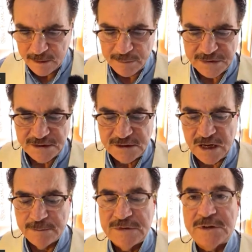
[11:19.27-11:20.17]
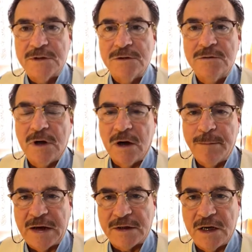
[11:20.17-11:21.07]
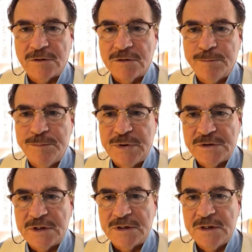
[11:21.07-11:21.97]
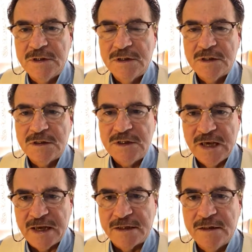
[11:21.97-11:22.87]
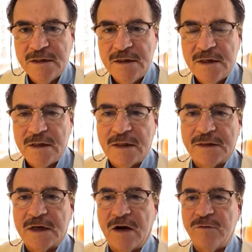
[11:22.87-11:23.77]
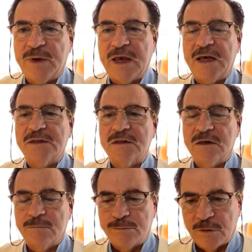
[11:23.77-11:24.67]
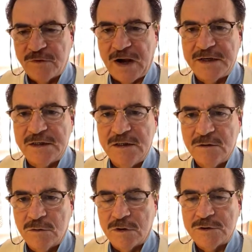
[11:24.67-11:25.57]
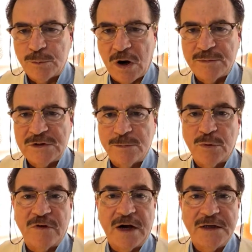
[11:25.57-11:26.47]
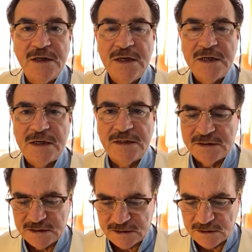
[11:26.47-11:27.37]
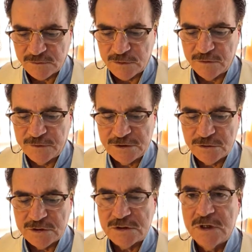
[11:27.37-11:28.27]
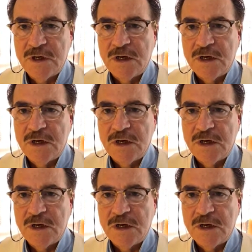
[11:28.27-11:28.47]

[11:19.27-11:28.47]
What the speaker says: But this comes to about 100 billion yen that the government has provided or has promised to provide in assistance for the fisheries.